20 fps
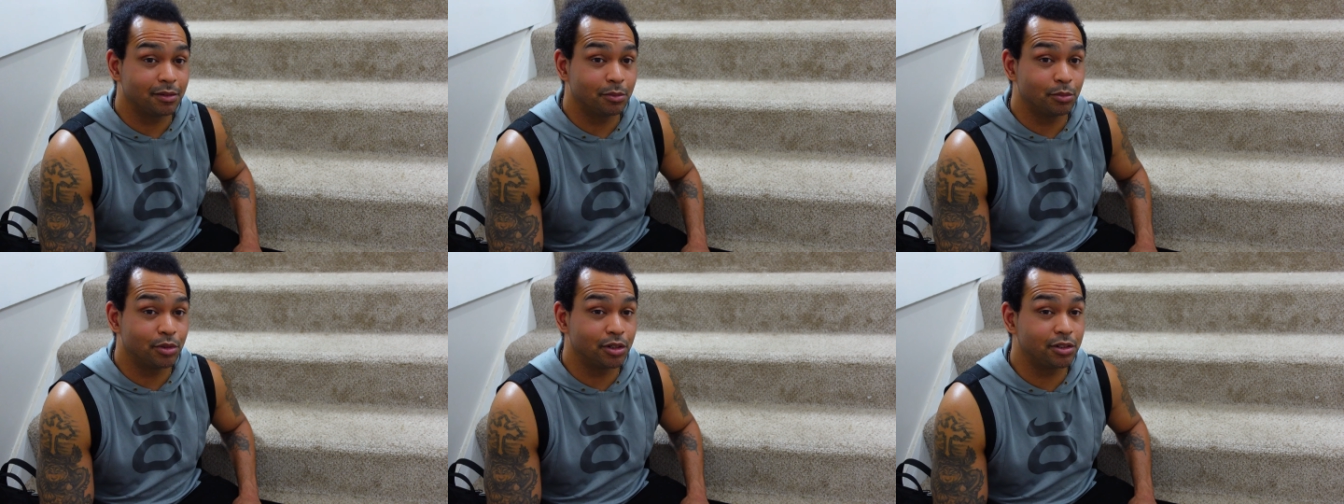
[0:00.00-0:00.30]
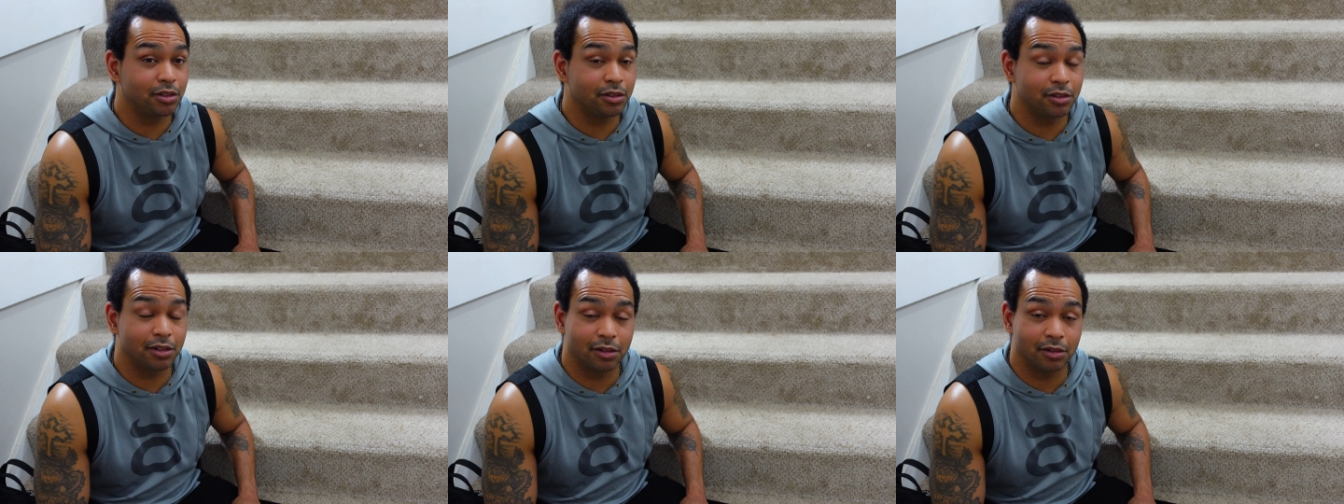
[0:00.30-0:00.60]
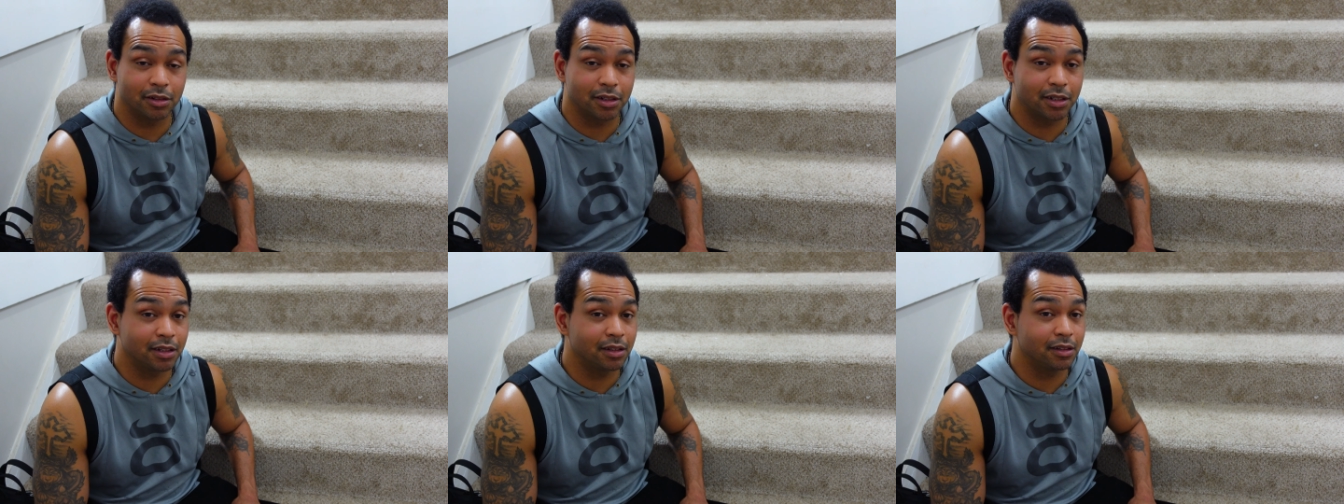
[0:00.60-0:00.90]
But you
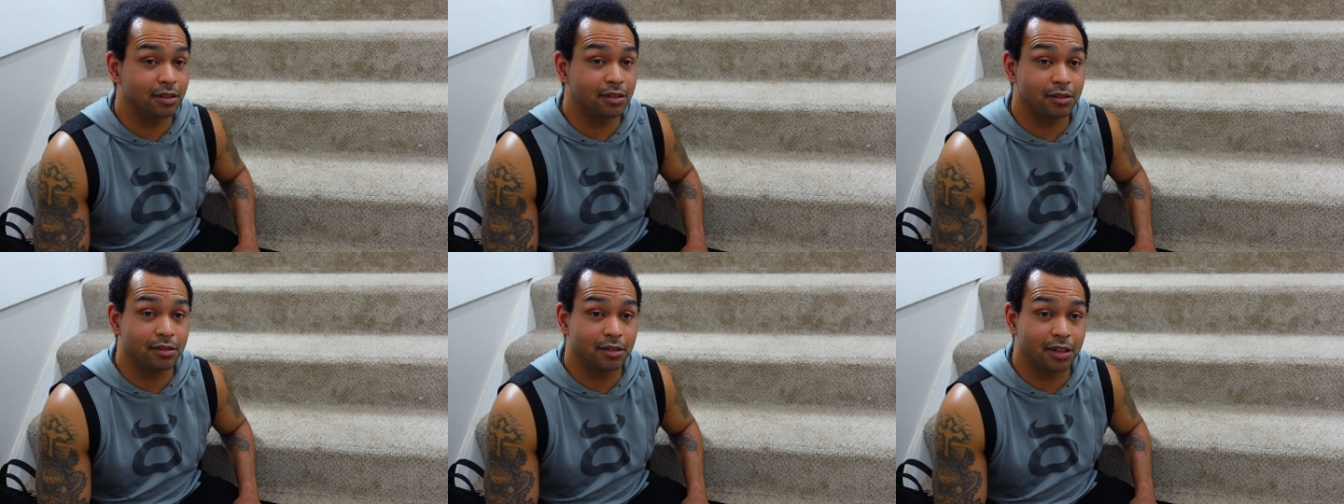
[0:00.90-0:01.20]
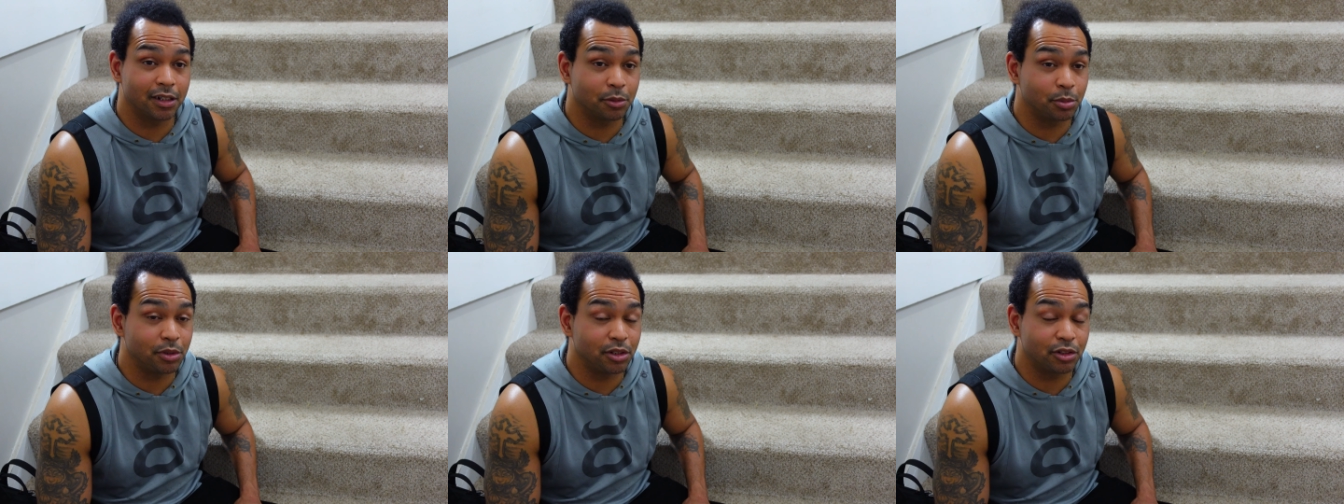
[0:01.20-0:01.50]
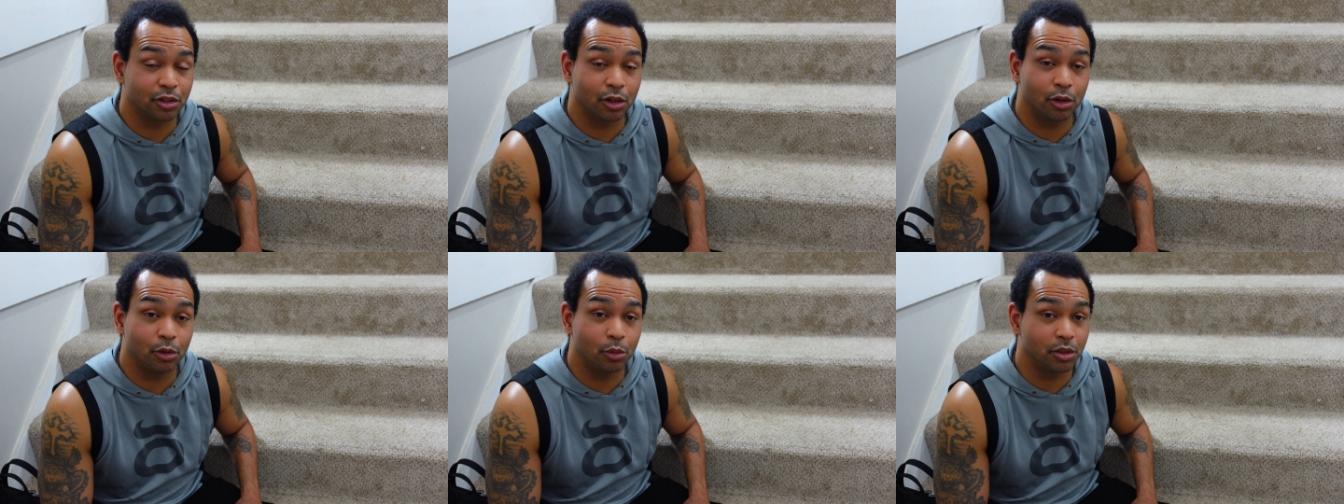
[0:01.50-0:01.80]
know, Killer don't like to be
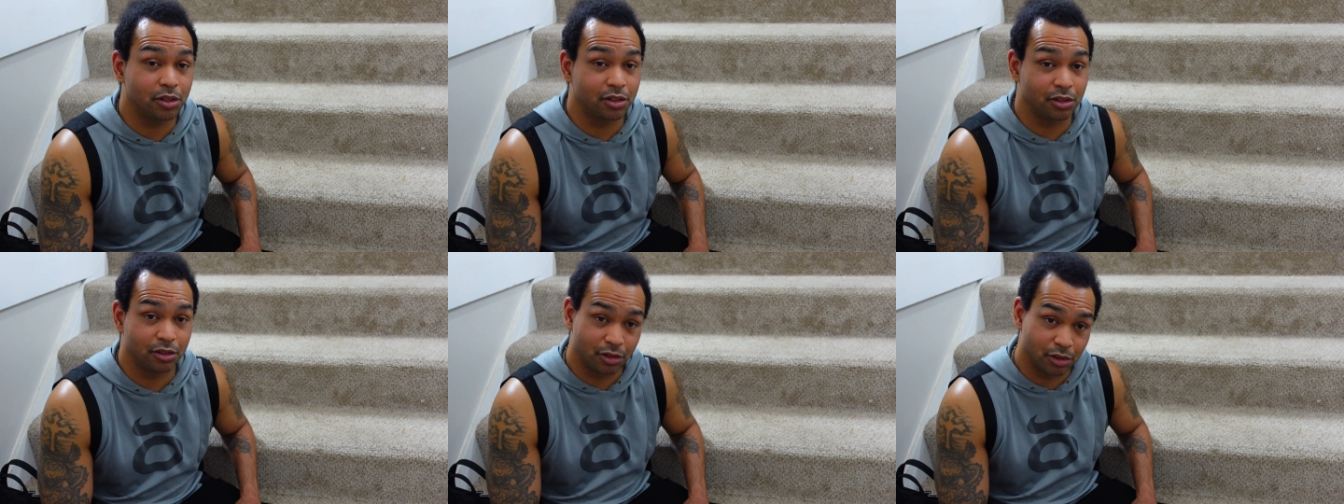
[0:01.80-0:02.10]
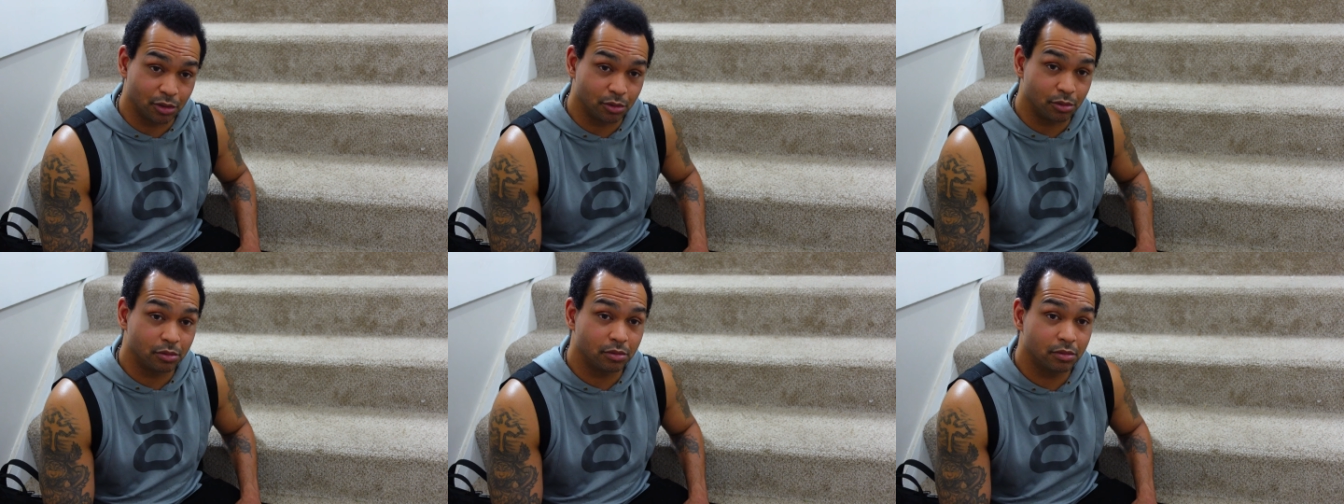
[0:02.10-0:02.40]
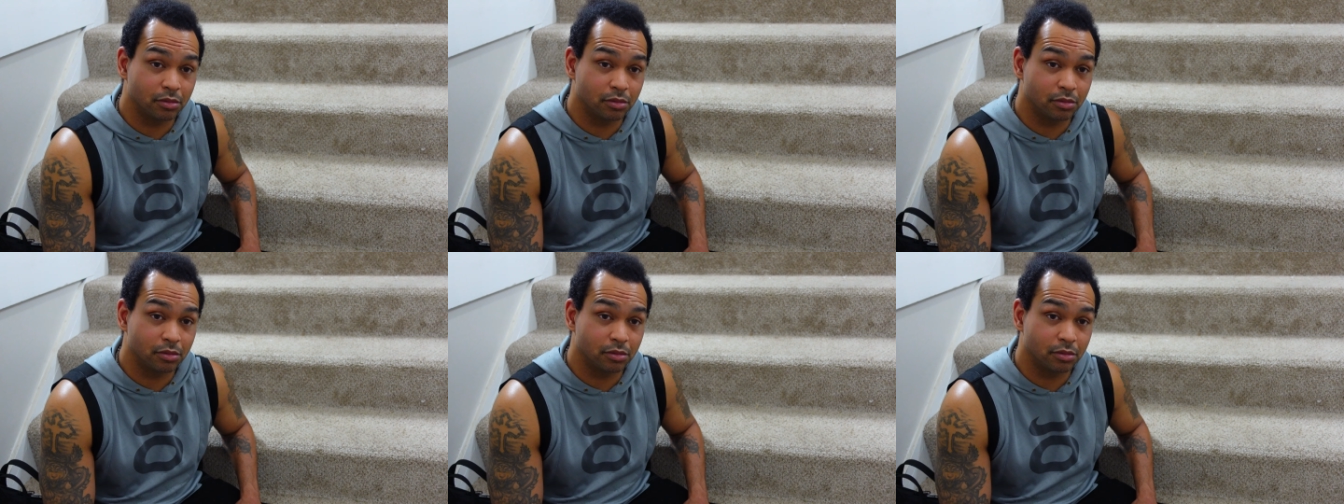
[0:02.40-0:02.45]
told what to do.